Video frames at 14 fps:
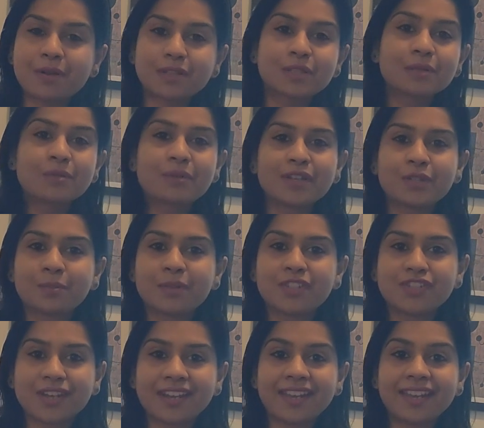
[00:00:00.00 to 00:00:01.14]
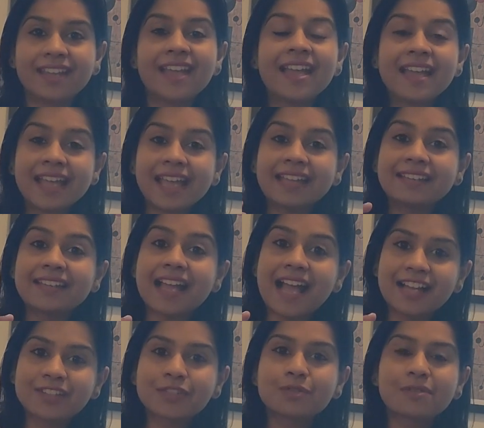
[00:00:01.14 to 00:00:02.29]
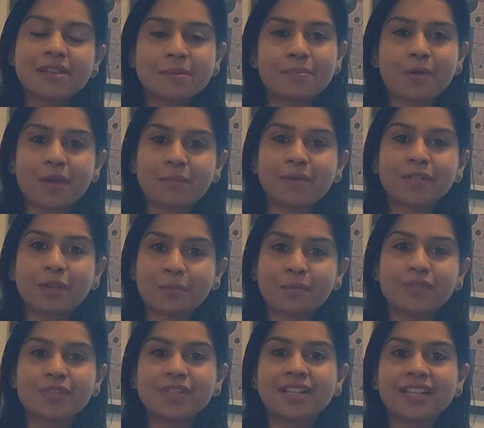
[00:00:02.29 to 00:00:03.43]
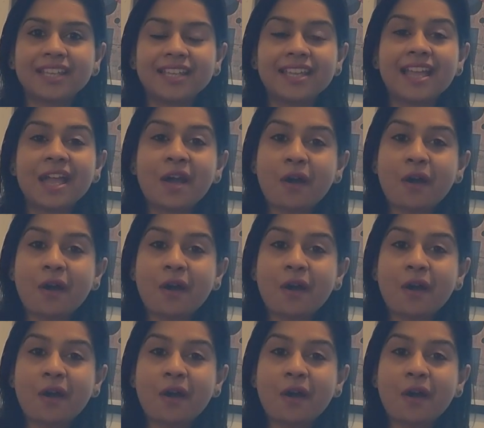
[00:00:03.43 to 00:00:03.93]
also going to be sharing an actual employment opportunity